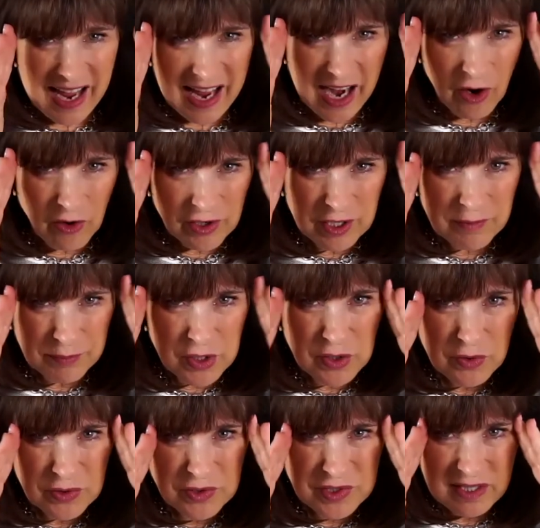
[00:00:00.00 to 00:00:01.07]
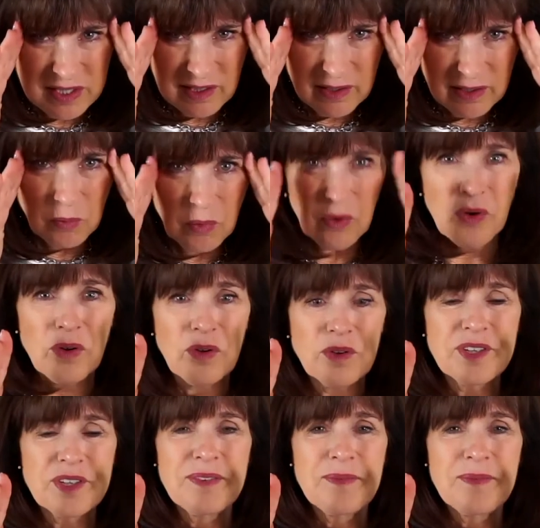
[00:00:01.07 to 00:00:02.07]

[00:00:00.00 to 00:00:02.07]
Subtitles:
our computers and little world.